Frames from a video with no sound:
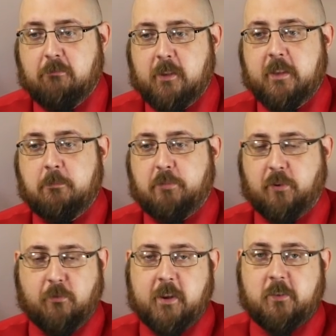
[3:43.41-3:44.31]
really
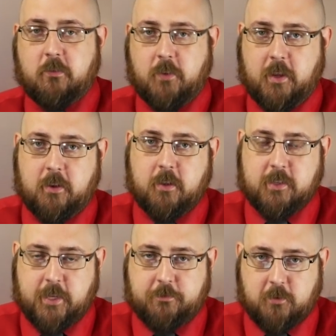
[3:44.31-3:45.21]
progressive and
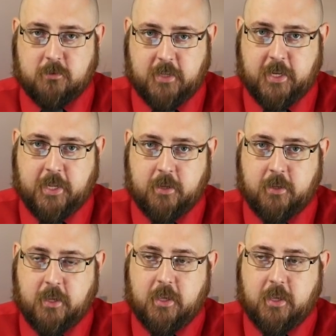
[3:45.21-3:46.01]
left-leaning